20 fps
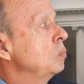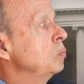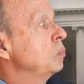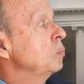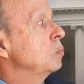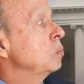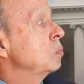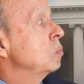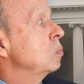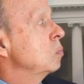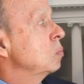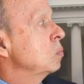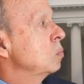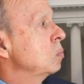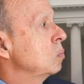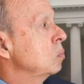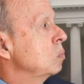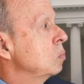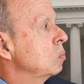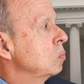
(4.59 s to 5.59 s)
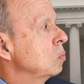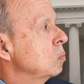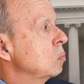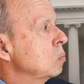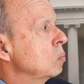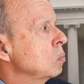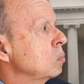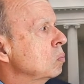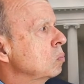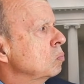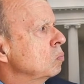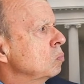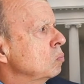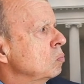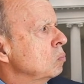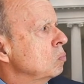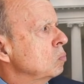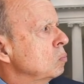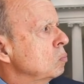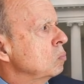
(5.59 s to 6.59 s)

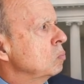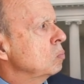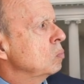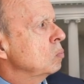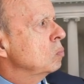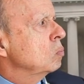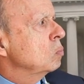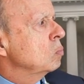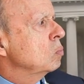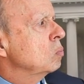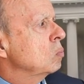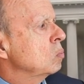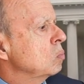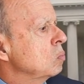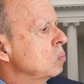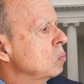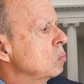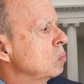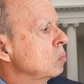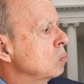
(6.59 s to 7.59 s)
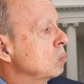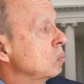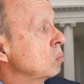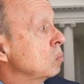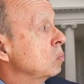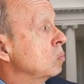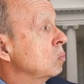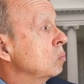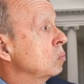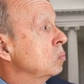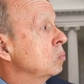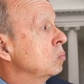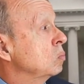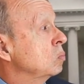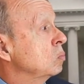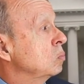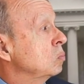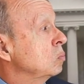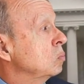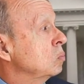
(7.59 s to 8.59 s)

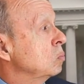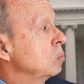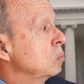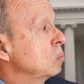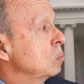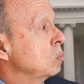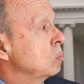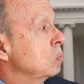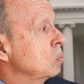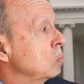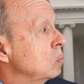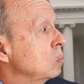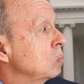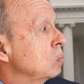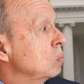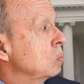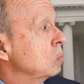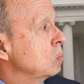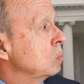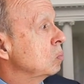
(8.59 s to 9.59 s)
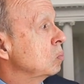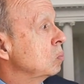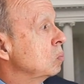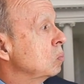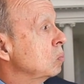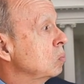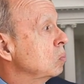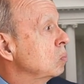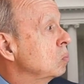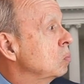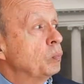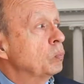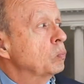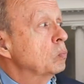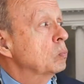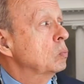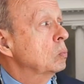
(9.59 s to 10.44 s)
(silent)